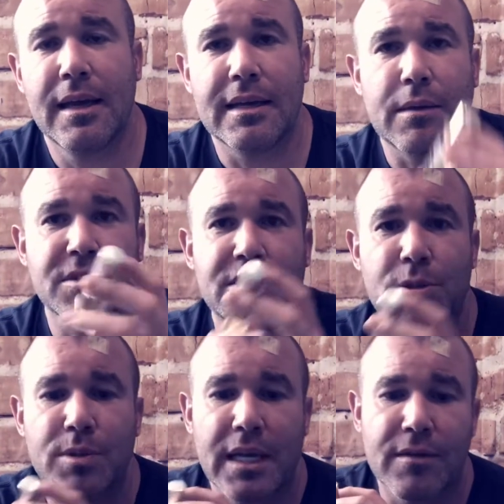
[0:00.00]
and I will see
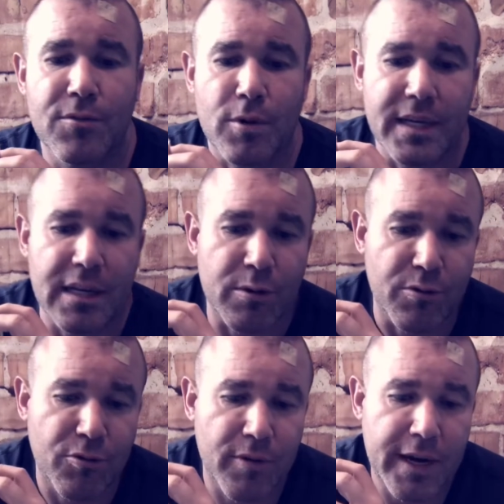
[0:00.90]
you again for another
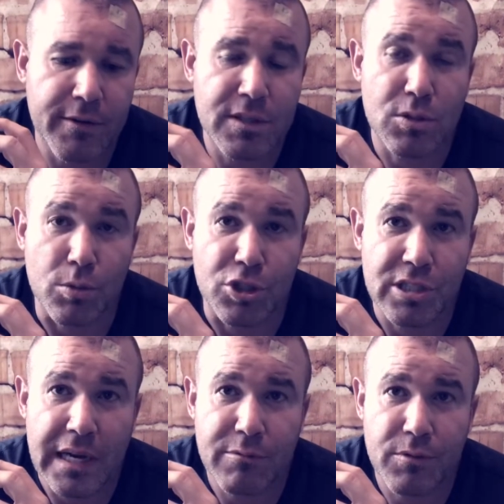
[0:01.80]
fragrance or
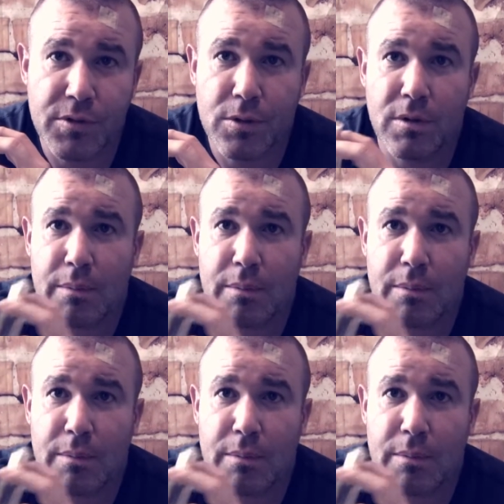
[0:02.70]
shave review.